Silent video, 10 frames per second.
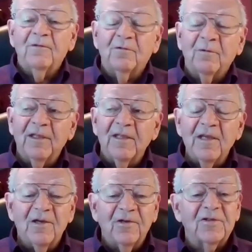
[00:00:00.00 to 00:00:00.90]
20
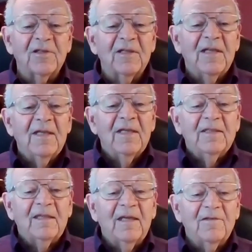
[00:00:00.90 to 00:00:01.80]
years
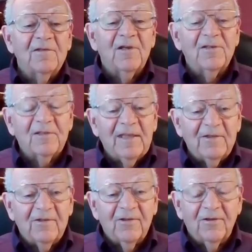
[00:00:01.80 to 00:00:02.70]
tells us
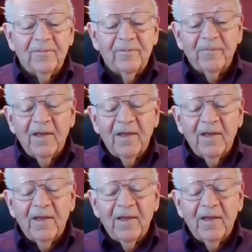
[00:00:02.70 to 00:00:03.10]
that